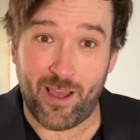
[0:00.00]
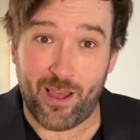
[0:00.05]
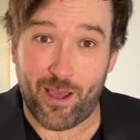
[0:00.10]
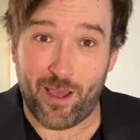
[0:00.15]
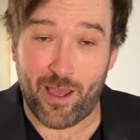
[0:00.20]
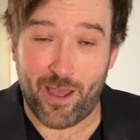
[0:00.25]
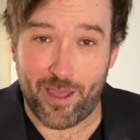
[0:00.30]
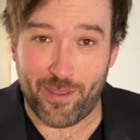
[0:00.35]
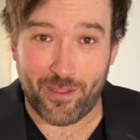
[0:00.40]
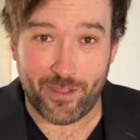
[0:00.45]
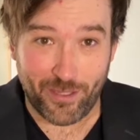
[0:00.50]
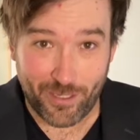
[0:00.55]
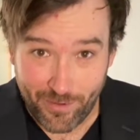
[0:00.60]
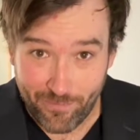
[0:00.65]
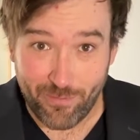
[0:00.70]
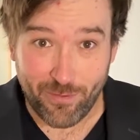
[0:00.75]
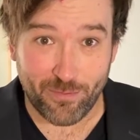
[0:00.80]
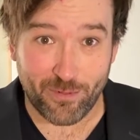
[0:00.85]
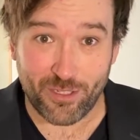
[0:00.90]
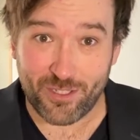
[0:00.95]
and then
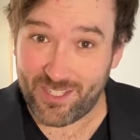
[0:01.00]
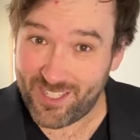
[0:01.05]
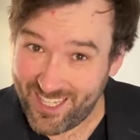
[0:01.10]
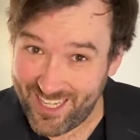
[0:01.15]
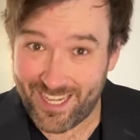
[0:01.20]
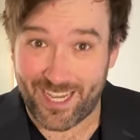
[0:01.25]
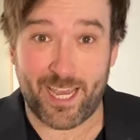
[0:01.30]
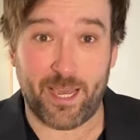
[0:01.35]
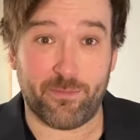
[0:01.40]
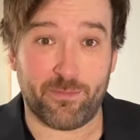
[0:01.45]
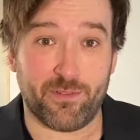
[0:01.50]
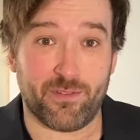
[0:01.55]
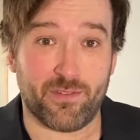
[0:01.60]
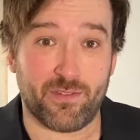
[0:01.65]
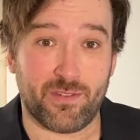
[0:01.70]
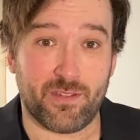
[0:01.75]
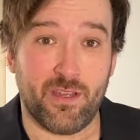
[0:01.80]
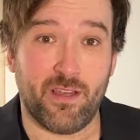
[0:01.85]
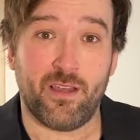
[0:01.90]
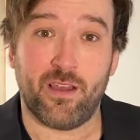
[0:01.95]
give them to sea
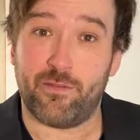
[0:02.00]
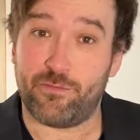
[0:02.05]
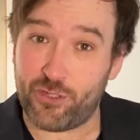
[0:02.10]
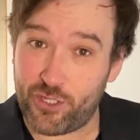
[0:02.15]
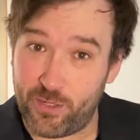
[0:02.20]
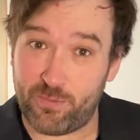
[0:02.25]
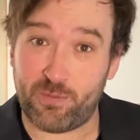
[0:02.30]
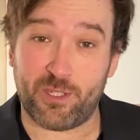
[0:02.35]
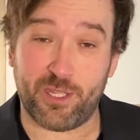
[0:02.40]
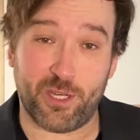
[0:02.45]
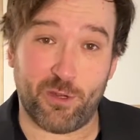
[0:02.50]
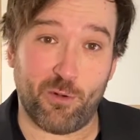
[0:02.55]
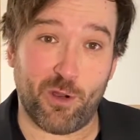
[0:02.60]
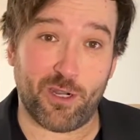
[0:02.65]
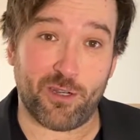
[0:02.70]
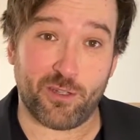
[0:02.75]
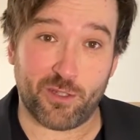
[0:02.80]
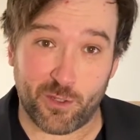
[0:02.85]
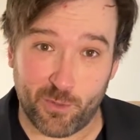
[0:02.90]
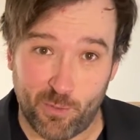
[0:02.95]
captains of ships that he
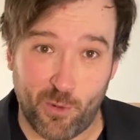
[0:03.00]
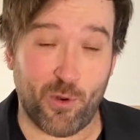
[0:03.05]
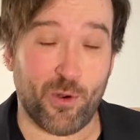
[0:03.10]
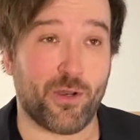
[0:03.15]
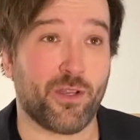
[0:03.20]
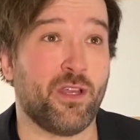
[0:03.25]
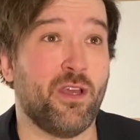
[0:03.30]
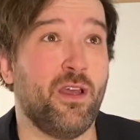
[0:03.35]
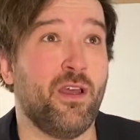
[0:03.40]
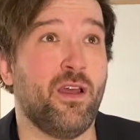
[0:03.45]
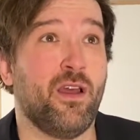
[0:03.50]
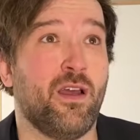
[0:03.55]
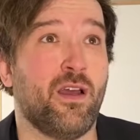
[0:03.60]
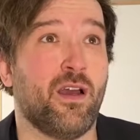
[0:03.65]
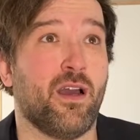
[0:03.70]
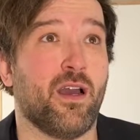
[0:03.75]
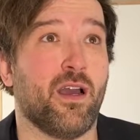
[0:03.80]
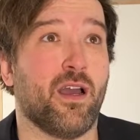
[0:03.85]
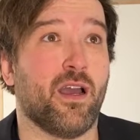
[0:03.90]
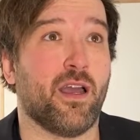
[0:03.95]
wanted to support.
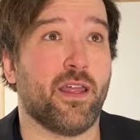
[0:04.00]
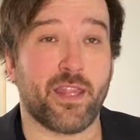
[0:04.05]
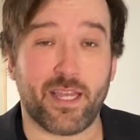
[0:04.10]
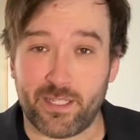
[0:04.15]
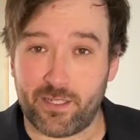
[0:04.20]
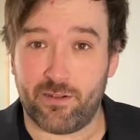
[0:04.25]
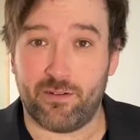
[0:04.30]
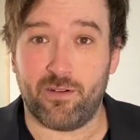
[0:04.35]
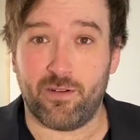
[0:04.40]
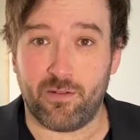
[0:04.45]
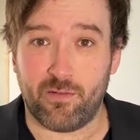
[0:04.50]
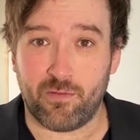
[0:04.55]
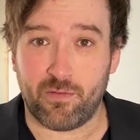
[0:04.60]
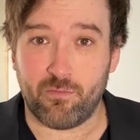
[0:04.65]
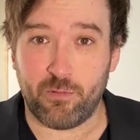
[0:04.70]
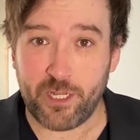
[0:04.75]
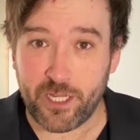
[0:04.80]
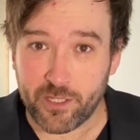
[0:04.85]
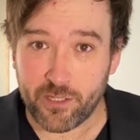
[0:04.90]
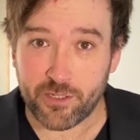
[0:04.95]
And that's how
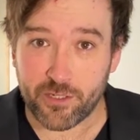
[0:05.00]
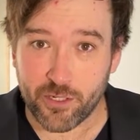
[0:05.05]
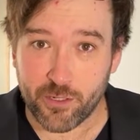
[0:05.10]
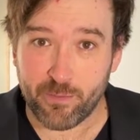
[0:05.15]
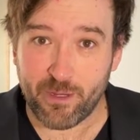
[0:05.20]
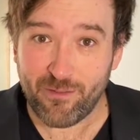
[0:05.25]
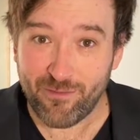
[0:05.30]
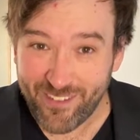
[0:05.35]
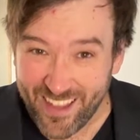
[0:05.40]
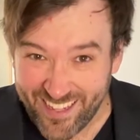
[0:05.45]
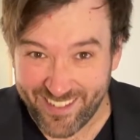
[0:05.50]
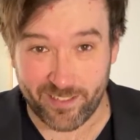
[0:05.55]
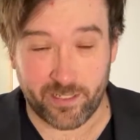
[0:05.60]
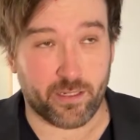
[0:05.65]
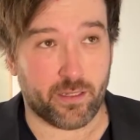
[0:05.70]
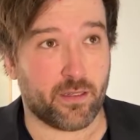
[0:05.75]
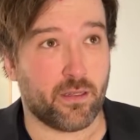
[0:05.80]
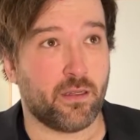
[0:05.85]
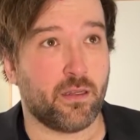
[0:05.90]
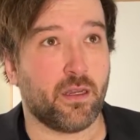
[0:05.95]
we get the term investing,
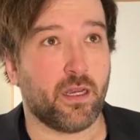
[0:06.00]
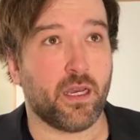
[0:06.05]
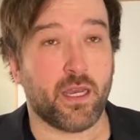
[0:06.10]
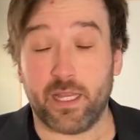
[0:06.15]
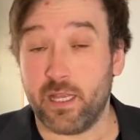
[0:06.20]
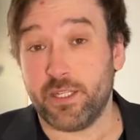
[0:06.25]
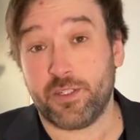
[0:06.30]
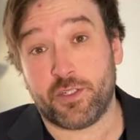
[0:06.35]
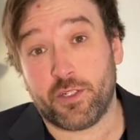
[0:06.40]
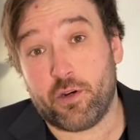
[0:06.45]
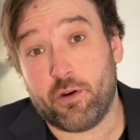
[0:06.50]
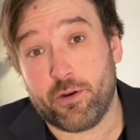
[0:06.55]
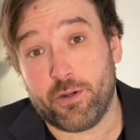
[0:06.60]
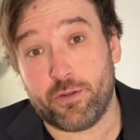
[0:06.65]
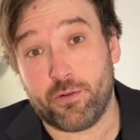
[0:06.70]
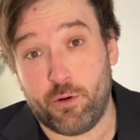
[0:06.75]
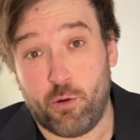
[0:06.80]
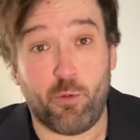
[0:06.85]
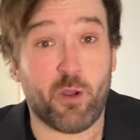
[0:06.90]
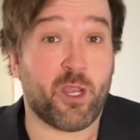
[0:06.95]
at least
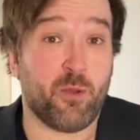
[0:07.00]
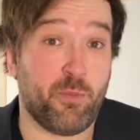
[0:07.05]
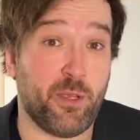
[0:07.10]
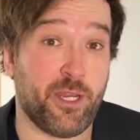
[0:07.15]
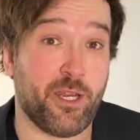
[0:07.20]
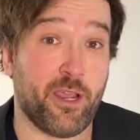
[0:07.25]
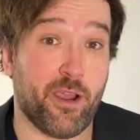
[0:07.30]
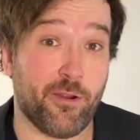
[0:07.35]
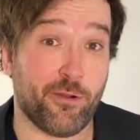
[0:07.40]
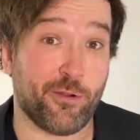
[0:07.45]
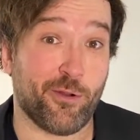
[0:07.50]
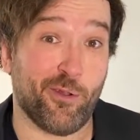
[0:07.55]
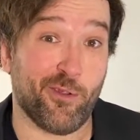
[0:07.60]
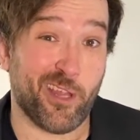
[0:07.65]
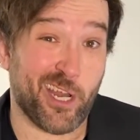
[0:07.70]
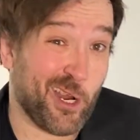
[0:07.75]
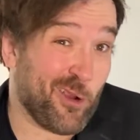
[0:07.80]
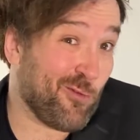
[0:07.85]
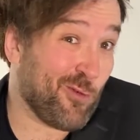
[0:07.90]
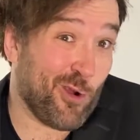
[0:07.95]
according to a Wikipedia article
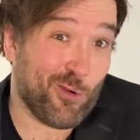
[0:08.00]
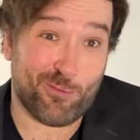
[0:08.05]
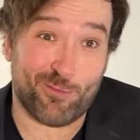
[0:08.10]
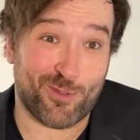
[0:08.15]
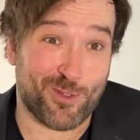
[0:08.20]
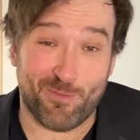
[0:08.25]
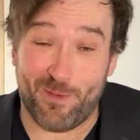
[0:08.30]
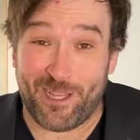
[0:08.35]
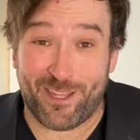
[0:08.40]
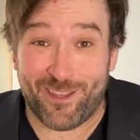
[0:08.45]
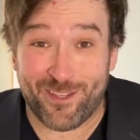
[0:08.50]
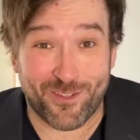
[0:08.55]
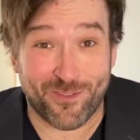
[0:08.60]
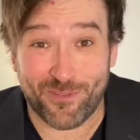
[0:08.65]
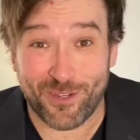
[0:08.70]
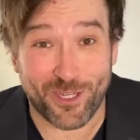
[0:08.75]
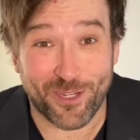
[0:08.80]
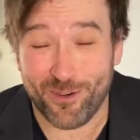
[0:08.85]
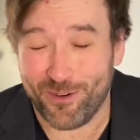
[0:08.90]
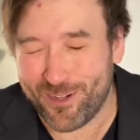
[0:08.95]
that I wrote to make this
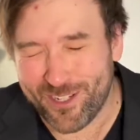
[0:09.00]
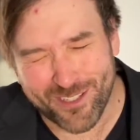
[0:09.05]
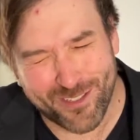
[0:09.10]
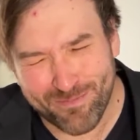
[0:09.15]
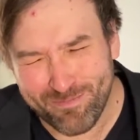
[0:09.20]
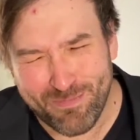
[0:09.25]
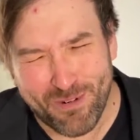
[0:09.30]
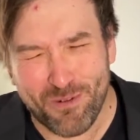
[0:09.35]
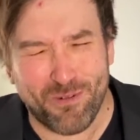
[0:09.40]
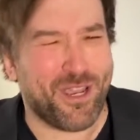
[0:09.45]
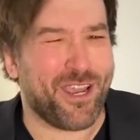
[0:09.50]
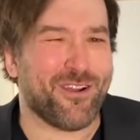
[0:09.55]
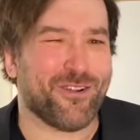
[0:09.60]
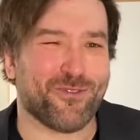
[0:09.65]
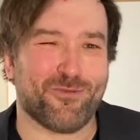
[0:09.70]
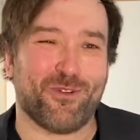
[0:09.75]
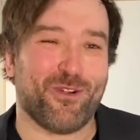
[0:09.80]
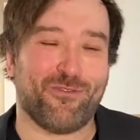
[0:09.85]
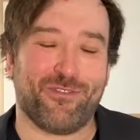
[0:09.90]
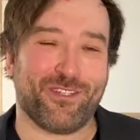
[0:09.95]
video, because who
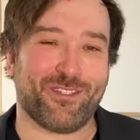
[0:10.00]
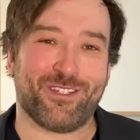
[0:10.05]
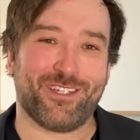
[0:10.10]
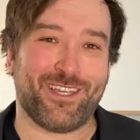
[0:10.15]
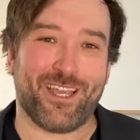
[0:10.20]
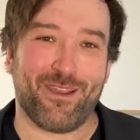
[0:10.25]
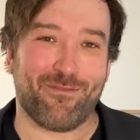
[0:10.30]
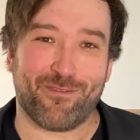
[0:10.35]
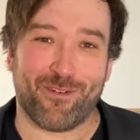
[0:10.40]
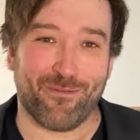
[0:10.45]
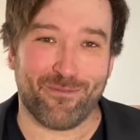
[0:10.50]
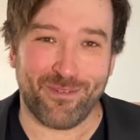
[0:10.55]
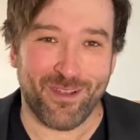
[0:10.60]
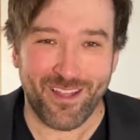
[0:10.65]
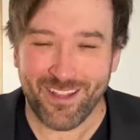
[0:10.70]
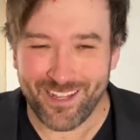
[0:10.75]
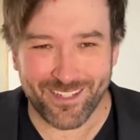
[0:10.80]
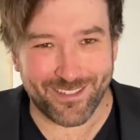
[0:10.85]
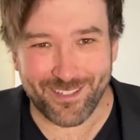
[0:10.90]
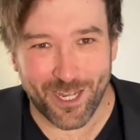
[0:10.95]
cares where investing came from?
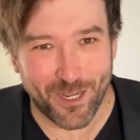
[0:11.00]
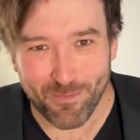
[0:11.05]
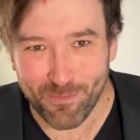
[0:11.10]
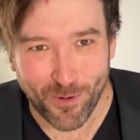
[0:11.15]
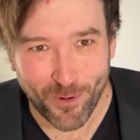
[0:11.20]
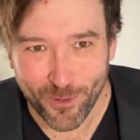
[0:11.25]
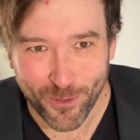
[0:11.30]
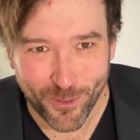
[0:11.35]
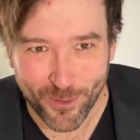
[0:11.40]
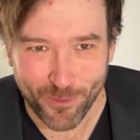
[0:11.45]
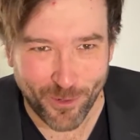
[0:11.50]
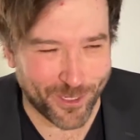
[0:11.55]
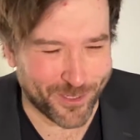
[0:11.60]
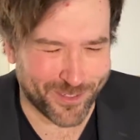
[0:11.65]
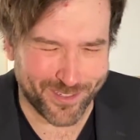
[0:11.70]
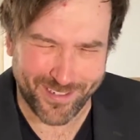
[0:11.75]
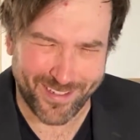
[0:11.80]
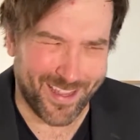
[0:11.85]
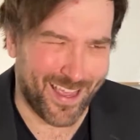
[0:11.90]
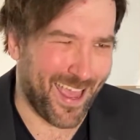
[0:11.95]
That's not important to
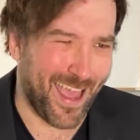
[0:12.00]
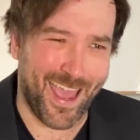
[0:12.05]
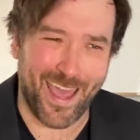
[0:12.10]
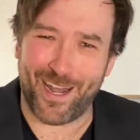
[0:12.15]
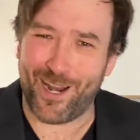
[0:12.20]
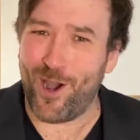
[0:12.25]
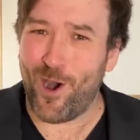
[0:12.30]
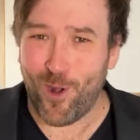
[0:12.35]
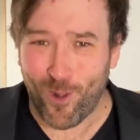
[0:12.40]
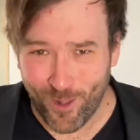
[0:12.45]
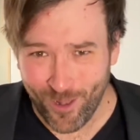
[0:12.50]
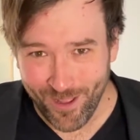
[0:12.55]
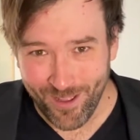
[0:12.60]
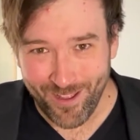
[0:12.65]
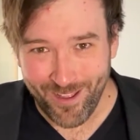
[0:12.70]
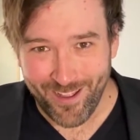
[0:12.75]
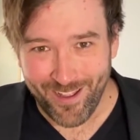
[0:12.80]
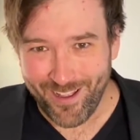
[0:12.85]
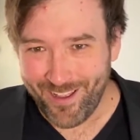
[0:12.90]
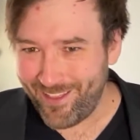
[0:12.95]
us at all.
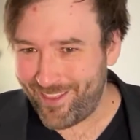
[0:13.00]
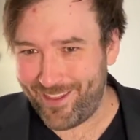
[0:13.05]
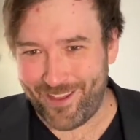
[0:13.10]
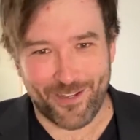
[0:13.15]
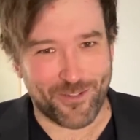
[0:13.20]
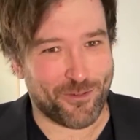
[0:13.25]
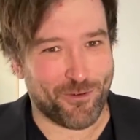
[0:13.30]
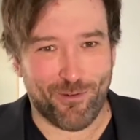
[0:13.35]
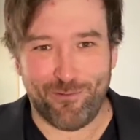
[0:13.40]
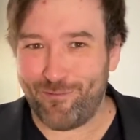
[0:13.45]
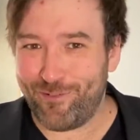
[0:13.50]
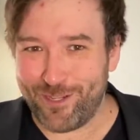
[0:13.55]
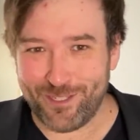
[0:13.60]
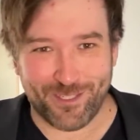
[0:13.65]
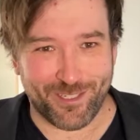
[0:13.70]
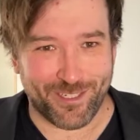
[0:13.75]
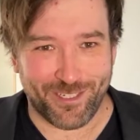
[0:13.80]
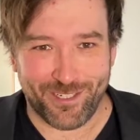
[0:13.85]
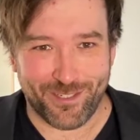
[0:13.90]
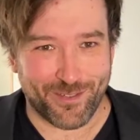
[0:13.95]
The history of
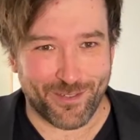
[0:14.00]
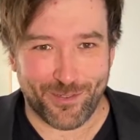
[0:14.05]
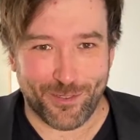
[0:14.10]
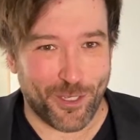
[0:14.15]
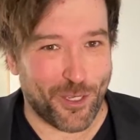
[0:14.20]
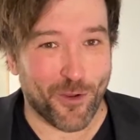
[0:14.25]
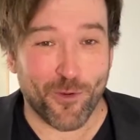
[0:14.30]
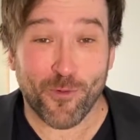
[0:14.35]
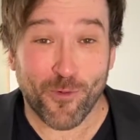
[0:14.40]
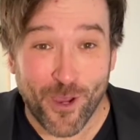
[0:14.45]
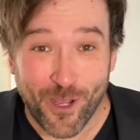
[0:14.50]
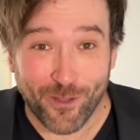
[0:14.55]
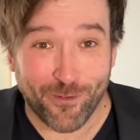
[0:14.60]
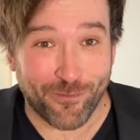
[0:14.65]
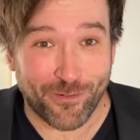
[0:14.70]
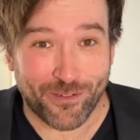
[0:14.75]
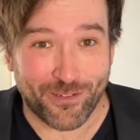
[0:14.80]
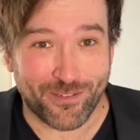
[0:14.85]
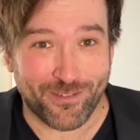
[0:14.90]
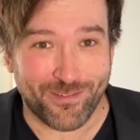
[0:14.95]
investing is
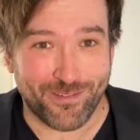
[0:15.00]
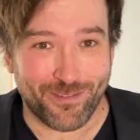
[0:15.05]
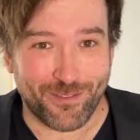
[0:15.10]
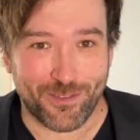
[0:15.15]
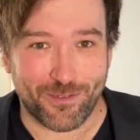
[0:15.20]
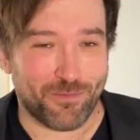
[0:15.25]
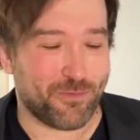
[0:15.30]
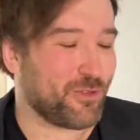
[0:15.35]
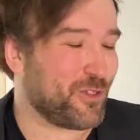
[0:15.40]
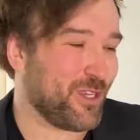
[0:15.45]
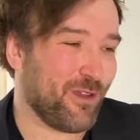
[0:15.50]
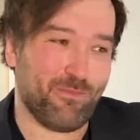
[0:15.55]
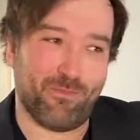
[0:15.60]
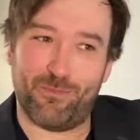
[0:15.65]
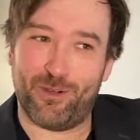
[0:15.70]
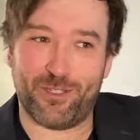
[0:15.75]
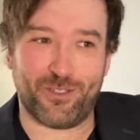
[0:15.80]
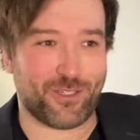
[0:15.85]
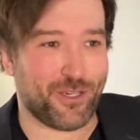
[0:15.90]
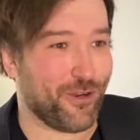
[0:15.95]
irrelevant.
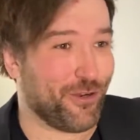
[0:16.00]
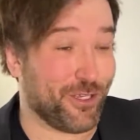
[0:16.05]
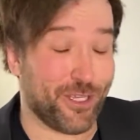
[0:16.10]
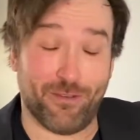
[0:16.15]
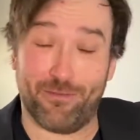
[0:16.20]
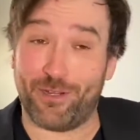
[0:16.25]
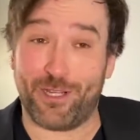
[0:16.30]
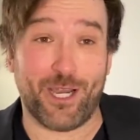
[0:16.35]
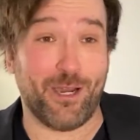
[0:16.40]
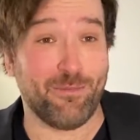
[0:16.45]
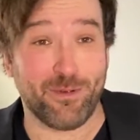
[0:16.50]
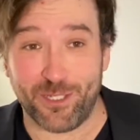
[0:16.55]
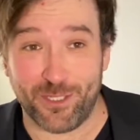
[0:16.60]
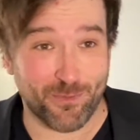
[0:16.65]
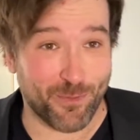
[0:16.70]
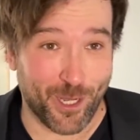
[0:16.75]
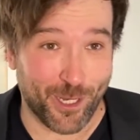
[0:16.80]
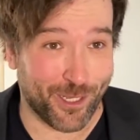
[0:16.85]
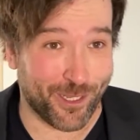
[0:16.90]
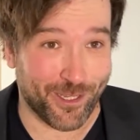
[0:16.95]
Someone started giving companies
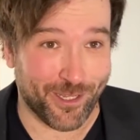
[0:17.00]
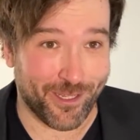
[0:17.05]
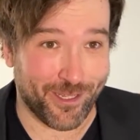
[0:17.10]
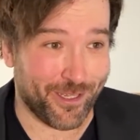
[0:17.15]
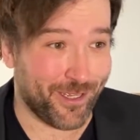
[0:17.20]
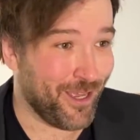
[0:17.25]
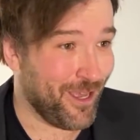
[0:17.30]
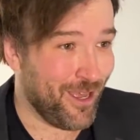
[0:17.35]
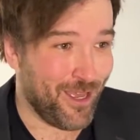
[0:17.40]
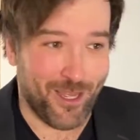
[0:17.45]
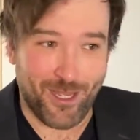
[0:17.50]
money,